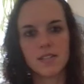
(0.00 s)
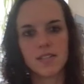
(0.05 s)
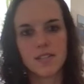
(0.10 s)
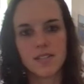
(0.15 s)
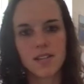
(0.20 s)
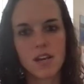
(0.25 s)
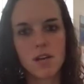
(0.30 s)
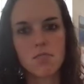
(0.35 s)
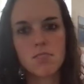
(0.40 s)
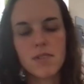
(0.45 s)
the
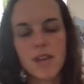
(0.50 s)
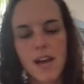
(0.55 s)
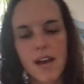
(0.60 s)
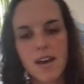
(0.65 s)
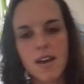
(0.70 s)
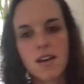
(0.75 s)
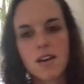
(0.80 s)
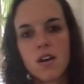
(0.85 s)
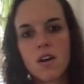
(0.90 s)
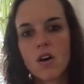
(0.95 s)
same
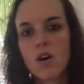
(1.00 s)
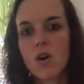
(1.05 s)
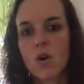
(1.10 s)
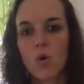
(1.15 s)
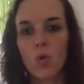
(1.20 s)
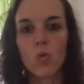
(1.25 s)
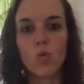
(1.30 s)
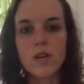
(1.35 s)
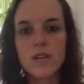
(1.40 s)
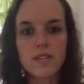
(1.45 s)
day,
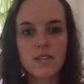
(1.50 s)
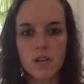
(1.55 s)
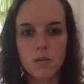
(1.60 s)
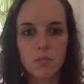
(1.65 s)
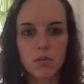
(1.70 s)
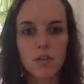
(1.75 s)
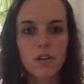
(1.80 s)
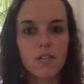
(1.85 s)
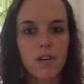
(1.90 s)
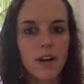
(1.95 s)
we
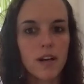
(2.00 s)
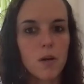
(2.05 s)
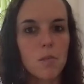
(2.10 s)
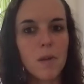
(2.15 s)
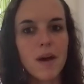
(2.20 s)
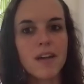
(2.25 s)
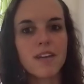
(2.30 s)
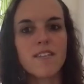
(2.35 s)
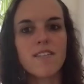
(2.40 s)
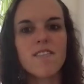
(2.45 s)
simply
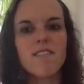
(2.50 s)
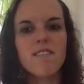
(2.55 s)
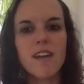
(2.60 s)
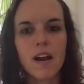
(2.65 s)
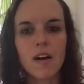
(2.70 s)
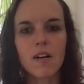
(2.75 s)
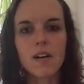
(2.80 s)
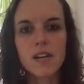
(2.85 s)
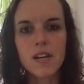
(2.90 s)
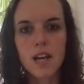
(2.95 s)
recommend
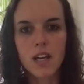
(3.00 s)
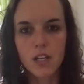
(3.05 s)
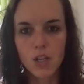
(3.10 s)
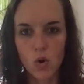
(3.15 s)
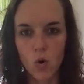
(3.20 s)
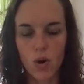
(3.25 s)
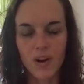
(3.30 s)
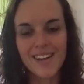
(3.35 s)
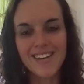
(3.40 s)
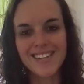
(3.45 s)
varying
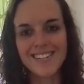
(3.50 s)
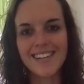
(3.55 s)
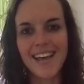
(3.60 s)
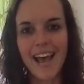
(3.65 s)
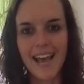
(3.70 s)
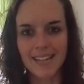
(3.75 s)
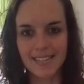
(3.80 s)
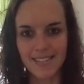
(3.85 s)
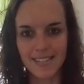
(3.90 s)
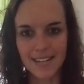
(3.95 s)
your
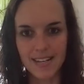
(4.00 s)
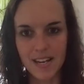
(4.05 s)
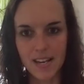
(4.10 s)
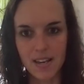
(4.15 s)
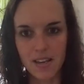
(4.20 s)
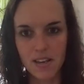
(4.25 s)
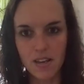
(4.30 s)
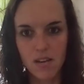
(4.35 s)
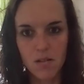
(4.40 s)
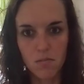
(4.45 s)

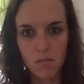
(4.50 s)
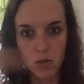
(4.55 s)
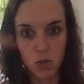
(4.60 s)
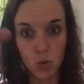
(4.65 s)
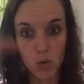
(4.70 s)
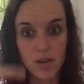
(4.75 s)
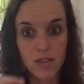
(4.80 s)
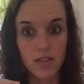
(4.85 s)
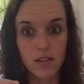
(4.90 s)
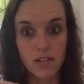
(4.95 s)
intensity
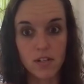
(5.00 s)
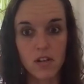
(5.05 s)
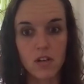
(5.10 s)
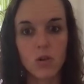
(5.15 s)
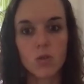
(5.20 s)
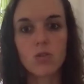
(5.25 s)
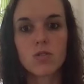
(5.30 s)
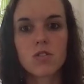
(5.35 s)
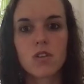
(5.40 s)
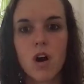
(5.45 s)
between the
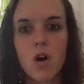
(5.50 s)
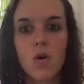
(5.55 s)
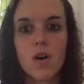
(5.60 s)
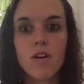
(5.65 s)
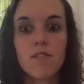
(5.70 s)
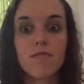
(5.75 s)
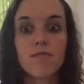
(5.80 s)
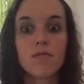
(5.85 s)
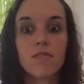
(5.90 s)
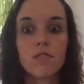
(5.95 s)
two. So
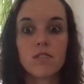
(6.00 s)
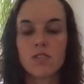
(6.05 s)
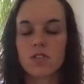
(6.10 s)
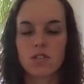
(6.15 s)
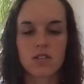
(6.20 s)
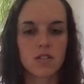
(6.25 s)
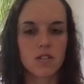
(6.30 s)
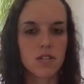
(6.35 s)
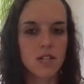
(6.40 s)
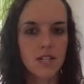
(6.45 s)
if,
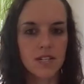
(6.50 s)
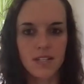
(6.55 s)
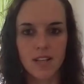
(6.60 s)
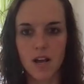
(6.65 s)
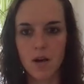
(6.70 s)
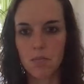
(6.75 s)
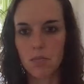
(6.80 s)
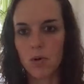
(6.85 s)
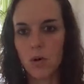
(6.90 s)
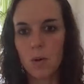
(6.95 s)
just as an
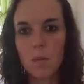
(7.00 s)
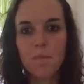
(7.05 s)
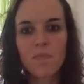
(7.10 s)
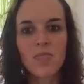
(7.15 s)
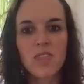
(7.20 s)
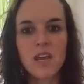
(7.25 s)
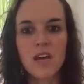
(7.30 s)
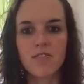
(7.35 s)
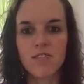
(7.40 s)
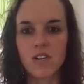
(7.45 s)
example,
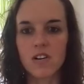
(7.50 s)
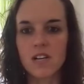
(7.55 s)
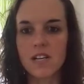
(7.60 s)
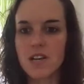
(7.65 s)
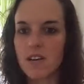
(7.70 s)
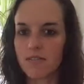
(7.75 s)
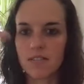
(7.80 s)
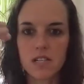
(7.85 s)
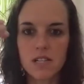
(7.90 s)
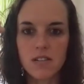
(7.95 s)
if your
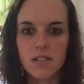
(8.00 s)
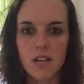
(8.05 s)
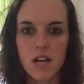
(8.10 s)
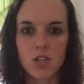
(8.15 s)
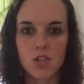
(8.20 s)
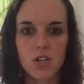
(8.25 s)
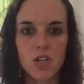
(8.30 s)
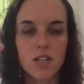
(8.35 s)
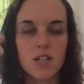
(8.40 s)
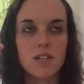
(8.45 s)
EFT
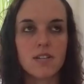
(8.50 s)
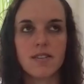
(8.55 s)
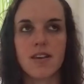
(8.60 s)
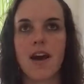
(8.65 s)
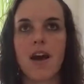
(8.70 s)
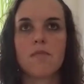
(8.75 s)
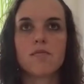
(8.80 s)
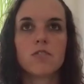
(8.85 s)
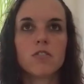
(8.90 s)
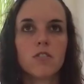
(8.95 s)
session is
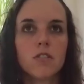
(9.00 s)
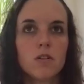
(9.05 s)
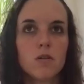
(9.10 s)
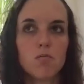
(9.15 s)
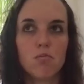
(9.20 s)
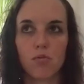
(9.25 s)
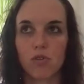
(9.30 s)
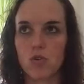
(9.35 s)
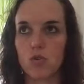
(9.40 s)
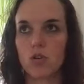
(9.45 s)
absolutely
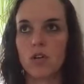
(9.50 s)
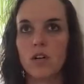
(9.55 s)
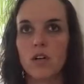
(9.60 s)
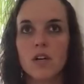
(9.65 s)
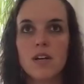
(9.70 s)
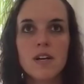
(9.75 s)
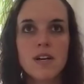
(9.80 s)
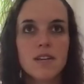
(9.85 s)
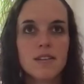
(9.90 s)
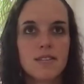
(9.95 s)

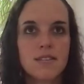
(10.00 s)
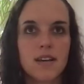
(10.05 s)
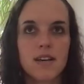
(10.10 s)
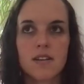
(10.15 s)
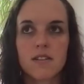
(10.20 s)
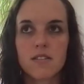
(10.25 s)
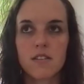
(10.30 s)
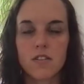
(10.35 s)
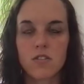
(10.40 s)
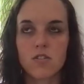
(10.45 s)
brutal, say
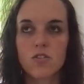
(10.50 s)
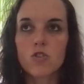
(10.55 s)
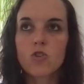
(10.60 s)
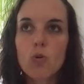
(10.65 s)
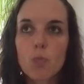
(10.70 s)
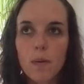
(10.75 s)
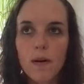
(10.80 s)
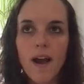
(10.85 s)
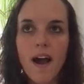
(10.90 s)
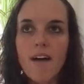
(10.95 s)
it's a
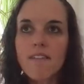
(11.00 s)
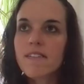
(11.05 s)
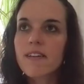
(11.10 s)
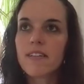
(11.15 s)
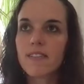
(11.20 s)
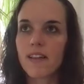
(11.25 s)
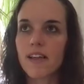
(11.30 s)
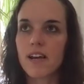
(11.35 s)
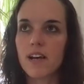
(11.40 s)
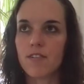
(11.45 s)
super heavy
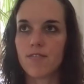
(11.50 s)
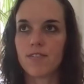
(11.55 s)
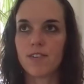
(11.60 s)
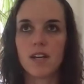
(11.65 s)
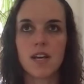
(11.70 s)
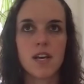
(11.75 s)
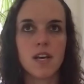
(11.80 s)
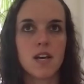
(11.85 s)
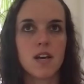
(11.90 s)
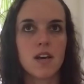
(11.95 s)
lift
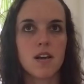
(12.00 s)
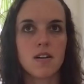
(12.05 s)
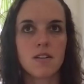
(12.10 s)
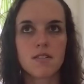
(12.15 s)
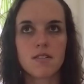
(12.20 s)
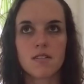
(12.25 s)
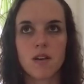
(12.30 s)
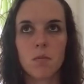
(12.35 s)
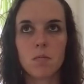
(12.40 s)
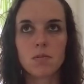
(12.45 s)
and
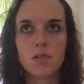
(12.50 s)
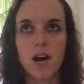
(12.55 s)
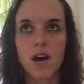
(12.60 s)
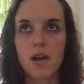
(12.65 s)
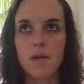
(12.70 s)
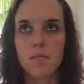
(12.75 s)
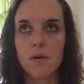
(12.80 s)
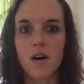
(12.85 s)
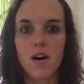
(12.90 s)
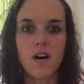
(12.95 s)
some
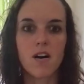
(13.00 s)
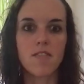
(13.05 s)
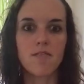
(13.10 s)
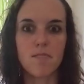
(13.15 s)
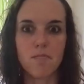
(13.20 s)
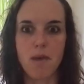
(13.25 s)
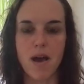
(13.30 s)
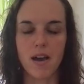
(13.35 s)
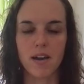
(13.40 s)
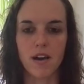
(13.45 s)
type of
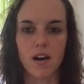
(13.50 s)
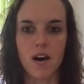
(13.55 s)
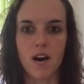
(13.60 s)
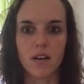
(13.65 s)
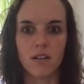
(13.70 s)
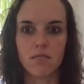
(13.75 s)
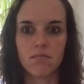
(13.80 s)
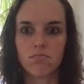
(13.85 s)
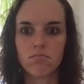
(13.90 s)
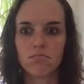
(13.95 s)
Metcon,